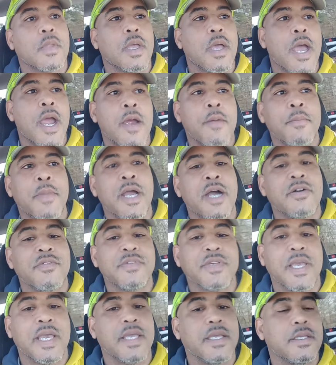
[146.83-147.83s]
our
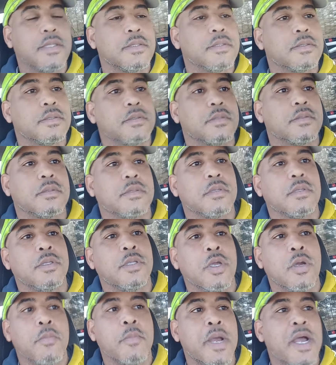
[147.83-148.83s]
mouth gate.
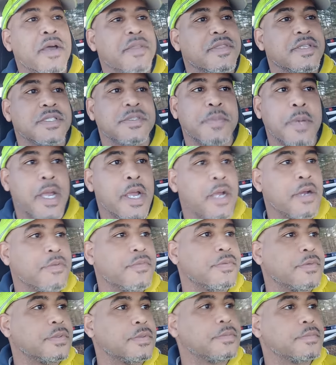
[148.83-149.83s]
Your mouth is
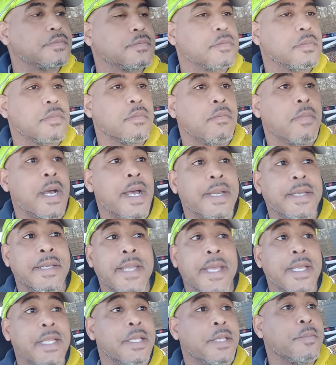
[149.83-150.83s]
powerful. My
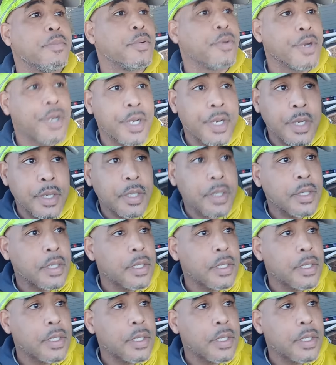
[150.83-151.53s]
daily prayer